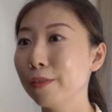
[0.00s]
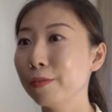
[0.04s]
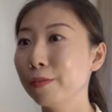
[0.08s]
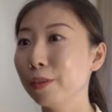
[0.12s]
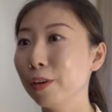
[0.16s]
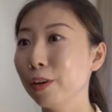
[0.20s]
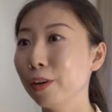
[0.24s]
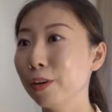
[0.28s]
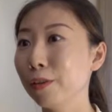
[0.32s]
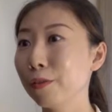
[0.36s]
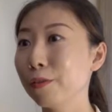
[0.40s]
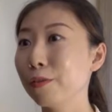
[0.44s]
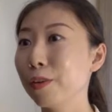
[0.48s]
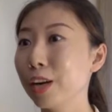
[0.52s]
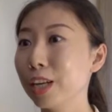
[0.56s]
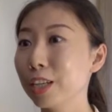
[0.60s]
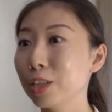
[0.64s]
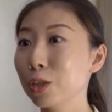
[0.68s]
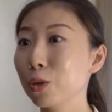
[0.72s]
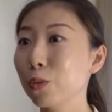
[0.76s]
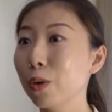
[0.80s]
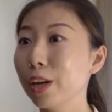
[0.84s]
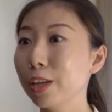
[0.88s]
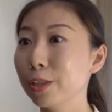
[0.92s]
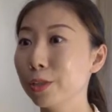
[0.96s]
for
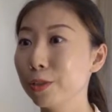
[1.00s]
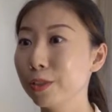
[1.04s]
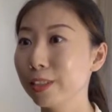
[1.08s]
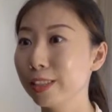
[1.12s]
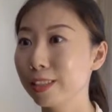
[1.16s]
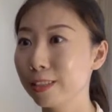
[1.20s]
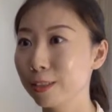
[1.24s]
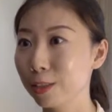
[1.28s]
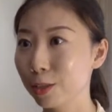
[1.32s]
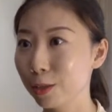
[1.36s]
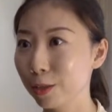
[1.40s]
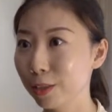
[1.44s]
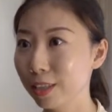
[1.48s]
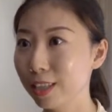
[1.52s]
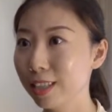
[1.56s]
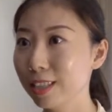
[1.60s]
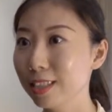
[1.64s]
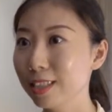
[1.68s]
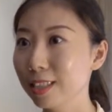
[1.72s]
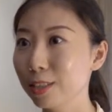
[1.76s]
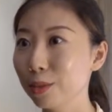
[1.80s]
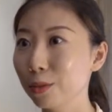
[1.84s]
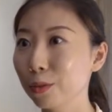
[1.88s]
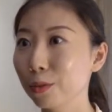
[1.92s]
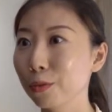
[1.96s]
fresh graduate
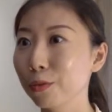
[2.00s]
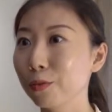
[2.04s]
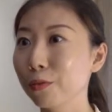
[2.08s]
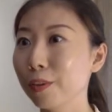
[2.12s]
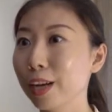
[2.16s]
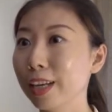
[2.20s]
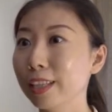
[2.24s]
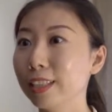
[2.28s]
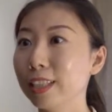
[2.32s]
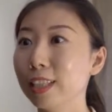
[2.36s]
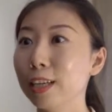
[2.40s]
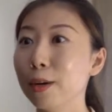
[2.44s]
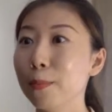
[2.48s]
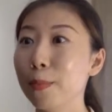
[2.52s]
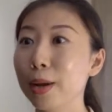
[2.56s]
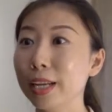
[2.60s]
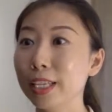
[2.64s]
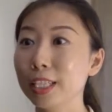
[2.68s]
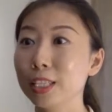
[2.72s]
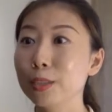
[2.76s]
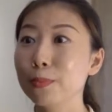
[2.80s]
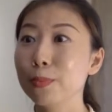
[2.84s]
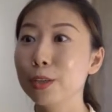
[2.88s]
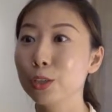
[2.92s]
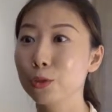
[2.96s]
students to find a
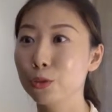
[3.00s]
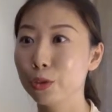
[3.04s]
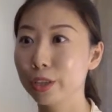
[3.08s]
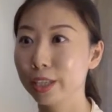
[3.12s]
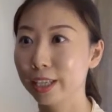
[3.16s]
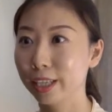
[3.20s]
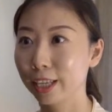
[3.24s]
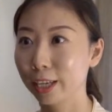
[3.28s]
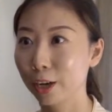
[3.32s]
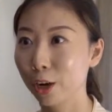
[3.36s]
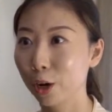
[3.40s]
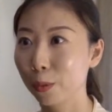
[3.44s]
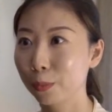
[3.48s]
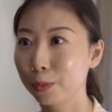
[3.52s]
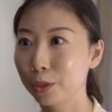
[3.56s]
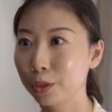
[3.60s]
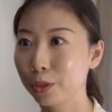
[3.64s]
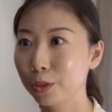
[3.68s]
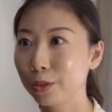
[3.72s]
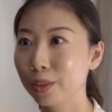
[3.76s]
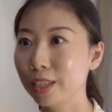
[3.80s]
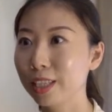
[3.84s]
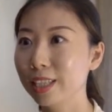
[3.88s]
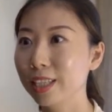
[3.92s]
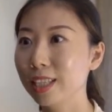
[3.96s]
management training
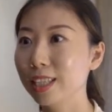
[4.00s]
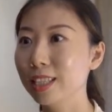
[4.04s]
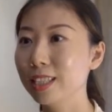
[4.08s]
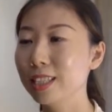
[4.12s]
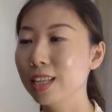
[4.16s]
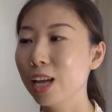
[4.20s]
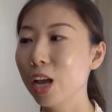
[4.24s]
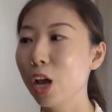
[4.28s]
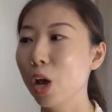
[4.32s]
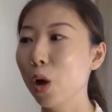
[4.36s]
opportunities,